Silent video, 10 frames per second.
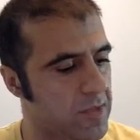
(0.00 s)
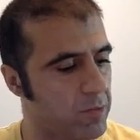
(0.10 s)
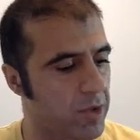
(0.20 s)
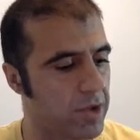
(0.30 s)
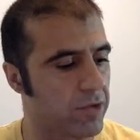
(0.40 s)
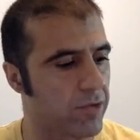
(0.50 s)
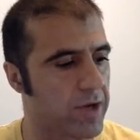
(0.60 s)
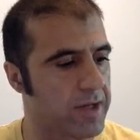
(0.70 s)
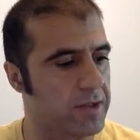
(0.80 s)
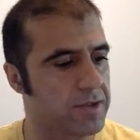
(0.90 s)
we're going to
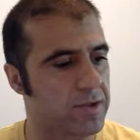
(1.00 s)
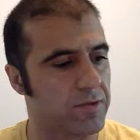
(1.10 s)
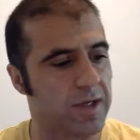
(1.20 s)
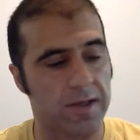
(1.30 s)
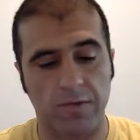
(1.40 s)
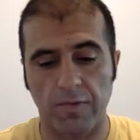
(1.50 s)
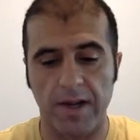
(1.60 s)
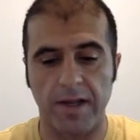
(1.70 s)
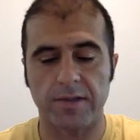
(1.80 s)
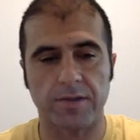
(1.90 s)
create the suit and the
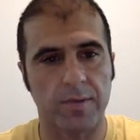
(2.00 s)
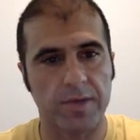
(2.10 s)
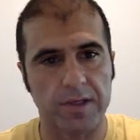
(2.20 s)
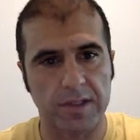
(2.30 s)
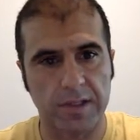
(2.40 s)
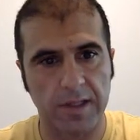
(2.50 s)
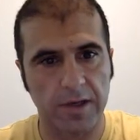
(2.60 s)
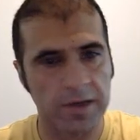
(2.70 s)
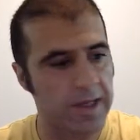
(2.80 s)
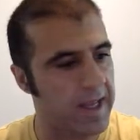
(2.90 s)
rank. So I'm going to
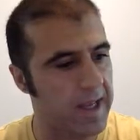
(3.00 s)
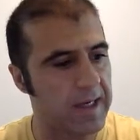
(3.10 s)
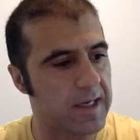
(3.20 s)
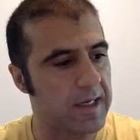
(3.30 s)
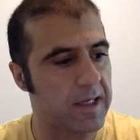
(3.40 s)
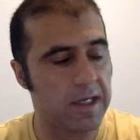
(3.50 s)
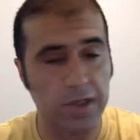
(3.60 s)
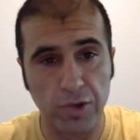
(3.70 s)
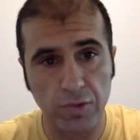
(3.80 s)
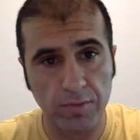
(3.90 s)
declare it in
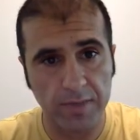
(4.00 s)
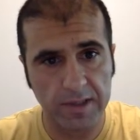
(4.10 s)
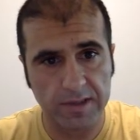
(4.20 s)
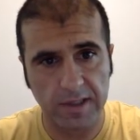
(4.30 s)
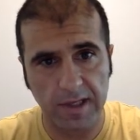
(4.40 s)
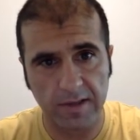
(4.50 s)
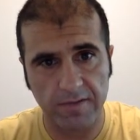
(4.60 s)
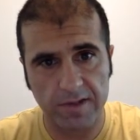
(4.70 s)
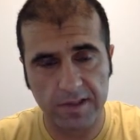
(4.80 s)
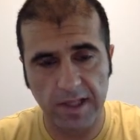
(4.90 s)
enum inside of
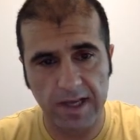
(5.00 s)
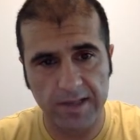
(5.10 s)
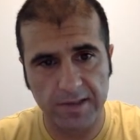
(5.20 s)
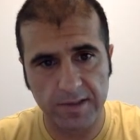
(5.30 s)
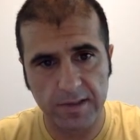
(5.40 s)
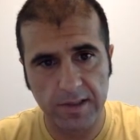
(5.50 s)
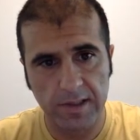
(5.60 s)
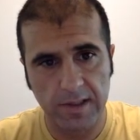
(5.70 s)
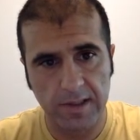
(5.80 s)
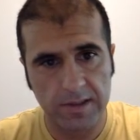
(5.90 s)
this class.
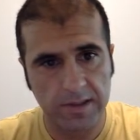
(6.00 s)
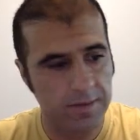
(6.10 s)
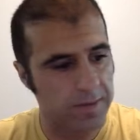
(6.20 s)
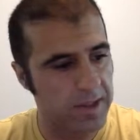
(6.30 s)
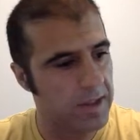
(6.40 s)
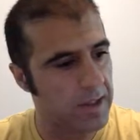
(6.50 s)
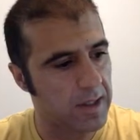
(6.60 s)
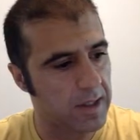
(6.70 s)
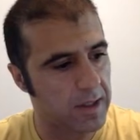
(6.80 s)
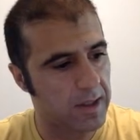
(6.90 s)
It's going to be
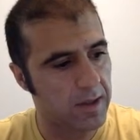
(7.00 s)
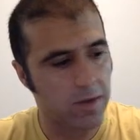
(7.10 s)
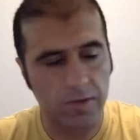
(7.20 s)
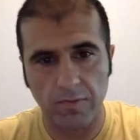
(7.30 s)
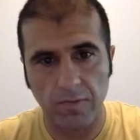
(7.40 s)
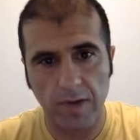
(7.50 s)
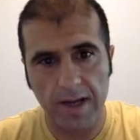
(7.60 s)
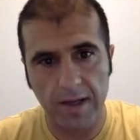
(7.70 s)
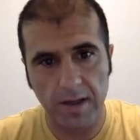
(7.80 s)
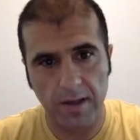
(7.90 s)
uh, called
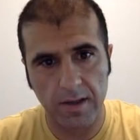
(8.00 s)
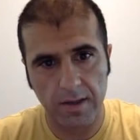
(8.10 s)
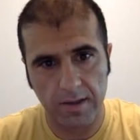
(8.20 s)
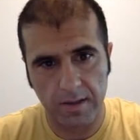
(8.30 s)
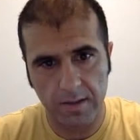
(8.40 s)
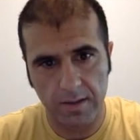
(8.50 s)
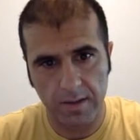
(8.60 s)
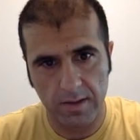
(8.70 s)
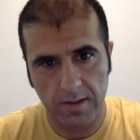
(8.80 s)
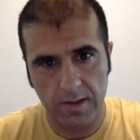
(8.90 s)
rank,
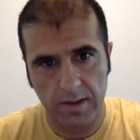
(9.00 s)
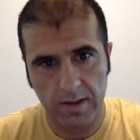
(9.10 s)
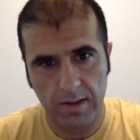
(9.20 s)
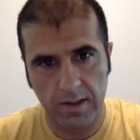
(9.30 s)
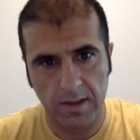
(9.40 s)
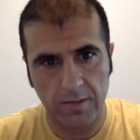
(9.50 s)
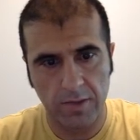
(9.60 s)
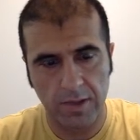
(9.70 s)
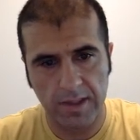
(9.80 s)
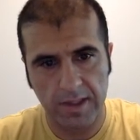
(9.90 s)
and we're
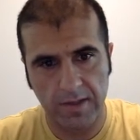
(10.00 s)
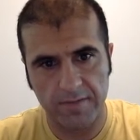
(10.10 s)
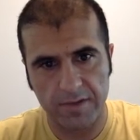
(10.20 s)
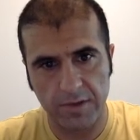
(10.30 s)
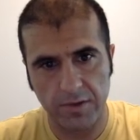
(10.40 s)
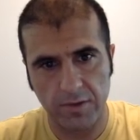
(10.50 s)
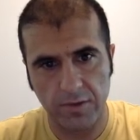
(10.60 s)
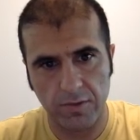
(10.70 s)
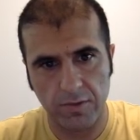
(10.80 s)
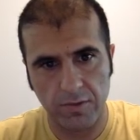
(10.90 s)
going to have
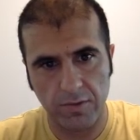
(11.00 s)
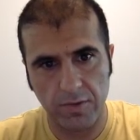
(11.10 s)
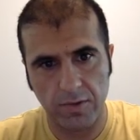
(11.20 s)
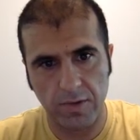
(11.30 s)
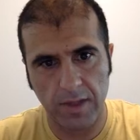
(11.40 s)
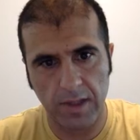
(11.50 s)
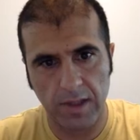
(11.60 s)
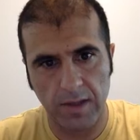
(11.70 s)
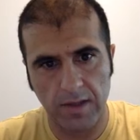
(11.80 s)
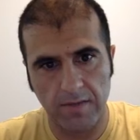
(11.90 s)
two, three,
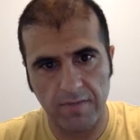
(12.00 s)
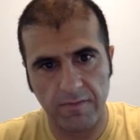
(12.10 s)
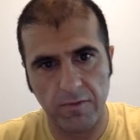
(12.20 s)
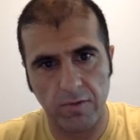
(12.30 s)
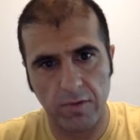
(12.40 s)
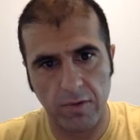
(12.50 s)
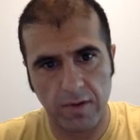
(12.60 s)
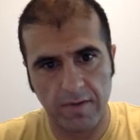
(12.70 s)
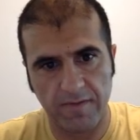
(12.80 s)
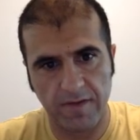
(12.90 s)
four,
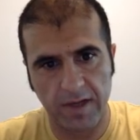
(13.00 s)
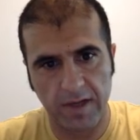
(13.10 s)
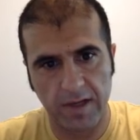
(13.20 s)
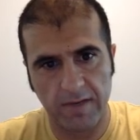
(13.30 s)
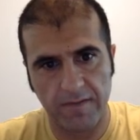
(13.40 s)
five,